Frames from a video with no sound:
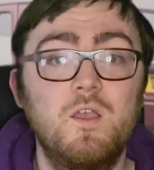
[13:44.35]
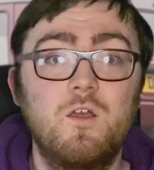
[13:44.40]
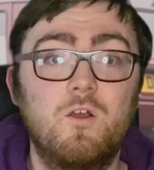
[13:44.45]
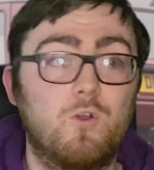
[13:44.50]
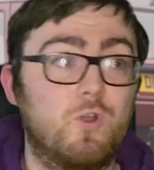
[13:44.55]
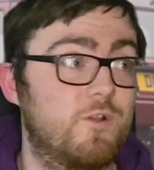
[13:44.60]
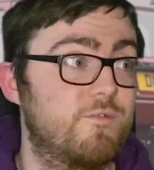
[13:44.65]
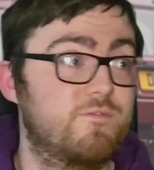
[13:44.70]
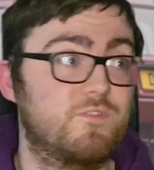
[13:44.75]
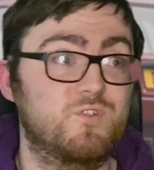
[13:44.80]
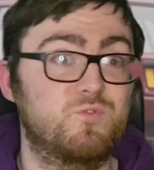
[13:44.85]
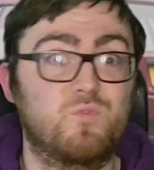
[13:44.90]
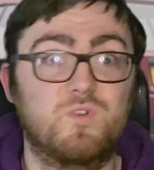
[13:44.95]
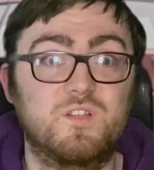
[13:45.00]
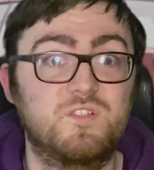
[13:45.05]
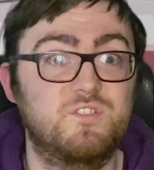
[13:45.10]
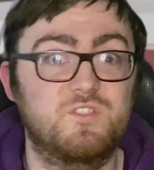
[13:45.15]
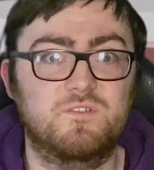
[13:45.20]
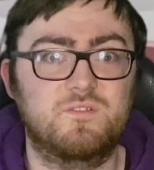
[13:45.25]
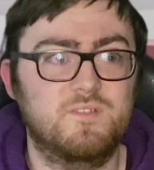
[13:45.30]
Or if there's
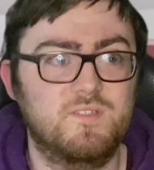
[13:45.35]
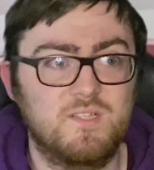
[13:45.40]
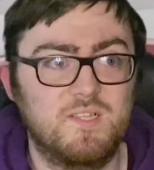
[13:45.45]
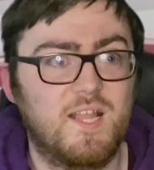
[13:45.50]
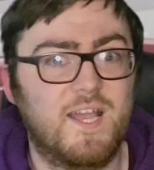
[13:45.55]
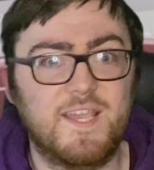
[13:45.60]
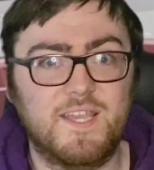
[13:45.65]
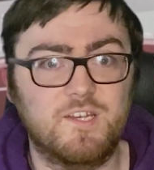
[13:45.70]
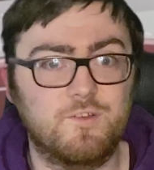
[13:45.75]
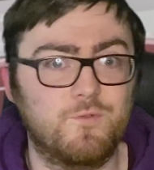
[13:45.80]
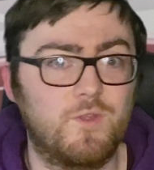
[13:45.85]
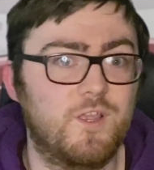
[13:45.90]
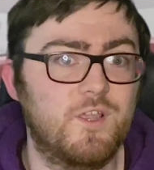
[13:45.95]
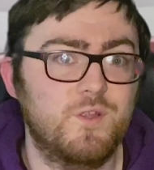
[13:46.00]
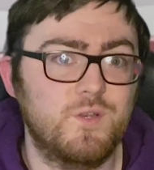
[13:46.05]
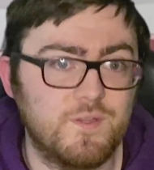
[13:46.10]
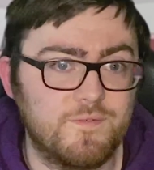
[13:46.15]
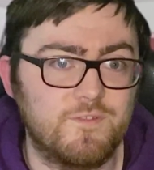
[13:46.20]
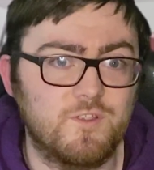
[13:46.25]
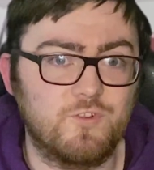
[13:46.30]
one just lying
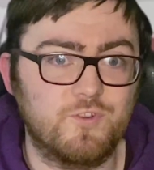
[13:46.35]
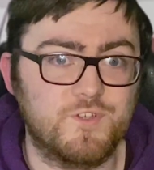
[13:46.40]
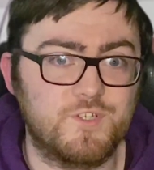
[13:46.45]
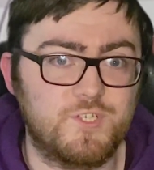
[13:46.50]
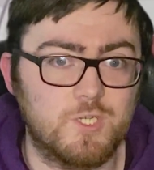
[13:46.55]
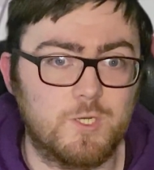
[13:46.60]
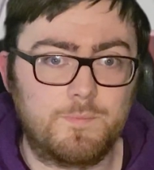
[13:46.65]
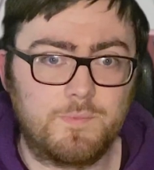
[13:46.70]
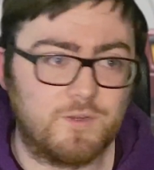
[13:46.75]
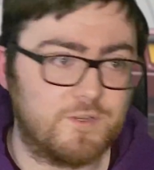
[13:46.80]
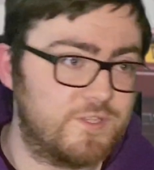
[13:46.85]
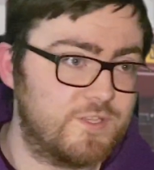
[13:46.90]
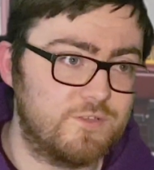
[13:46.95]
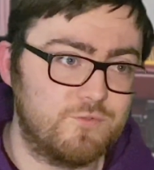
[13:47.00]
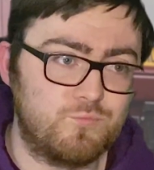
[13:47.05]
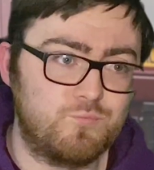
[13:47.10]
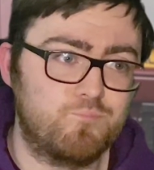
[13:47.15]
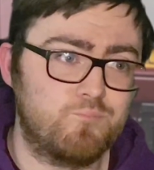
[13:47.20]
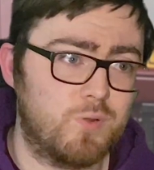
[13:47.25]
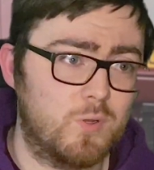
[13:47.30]
around, if you're a dubber,
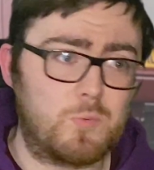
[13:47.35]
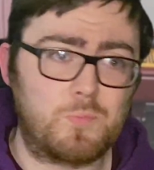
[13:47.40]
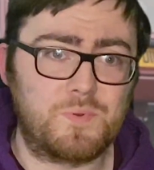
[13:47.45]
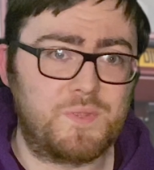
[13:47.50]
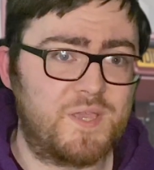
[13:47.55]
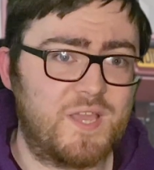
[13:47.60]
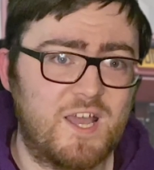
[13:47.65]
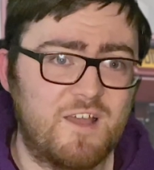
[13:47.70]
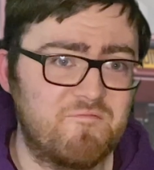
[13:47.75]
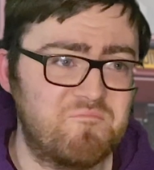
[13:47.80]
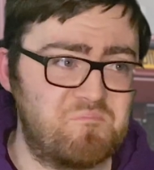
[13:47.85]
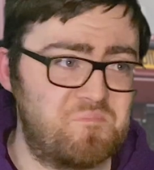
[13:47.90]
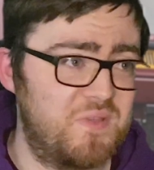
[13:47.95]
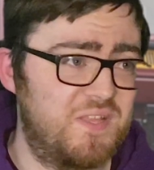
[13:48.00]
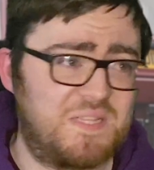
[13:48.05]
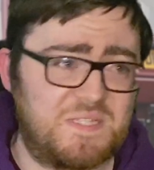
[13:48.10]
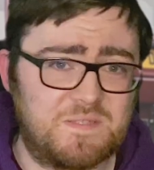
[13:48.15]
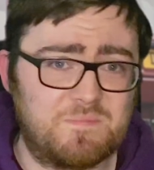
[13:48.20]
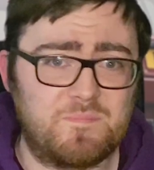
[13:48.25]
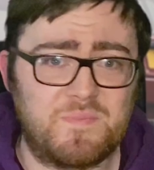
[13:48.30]
you probably have
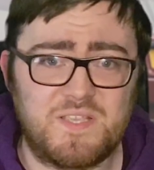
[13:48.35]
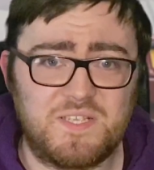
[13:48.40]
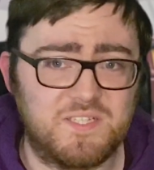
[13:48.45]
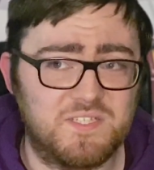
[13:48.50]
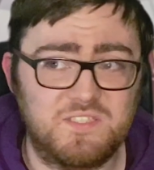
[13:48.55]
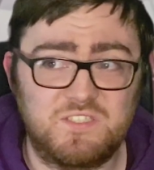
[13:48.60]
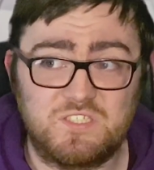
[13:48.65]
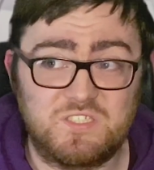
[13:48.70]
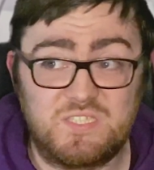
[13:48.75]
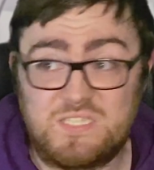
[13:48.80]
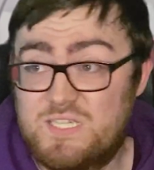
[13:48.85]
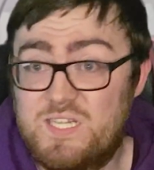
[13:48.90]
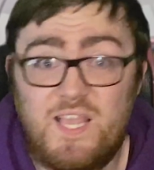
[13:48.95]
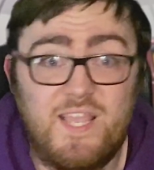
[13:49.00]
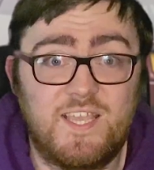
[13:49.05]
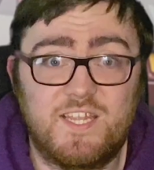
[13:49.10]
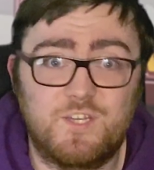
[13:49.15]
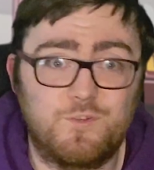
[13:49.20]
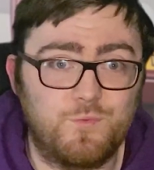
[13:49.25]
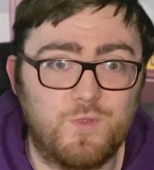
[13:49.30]
bits and pieces just
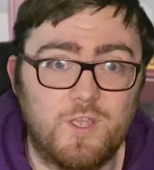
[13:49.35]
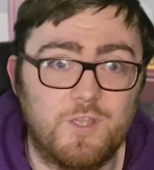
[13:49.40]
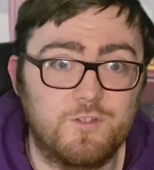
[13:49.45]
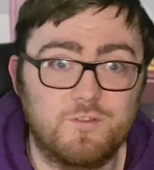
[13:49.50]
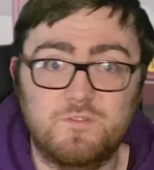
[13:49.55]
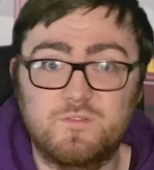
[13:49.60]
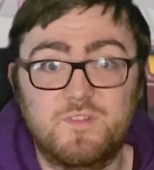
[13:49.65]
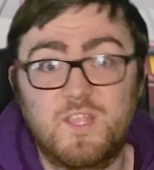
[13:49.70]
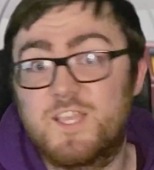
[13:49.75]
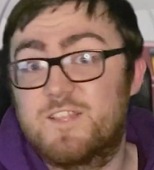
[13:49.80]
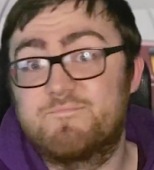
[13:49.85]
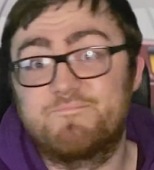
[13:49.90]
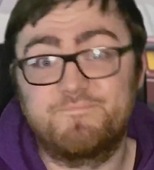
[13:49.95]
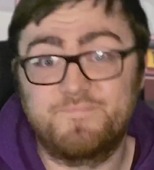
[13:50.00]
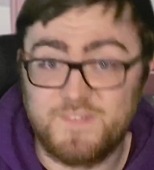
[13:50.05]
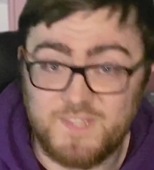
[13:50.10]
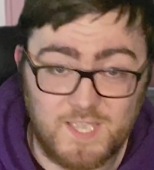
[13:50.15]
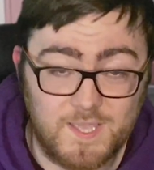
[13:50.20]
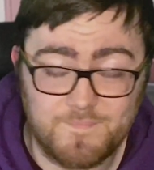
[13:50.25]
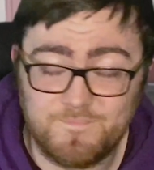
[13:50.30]
lying around, then
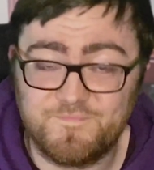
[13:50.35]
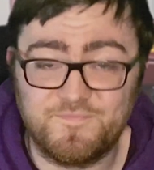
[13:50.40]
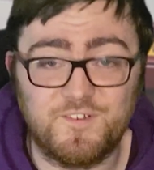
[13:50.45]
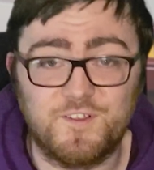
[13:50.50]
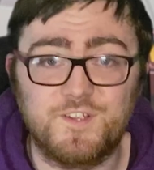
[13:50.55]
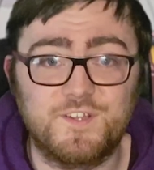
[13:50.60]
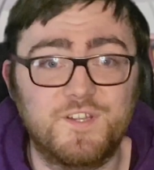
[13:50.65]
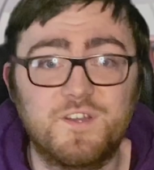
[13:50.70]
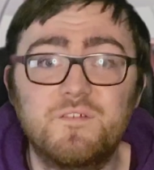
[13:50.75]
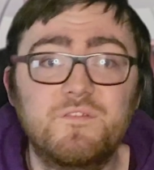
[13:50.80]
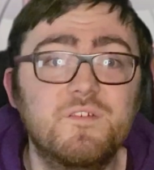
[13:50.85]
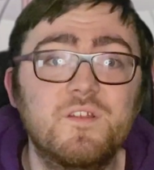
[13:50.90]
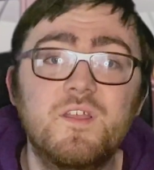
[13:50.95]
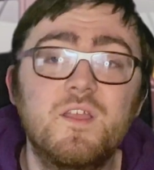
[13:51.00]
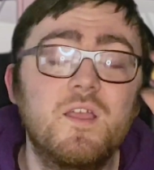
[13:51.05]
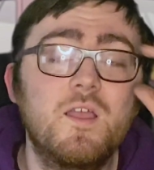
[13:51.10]
yep, fair enough.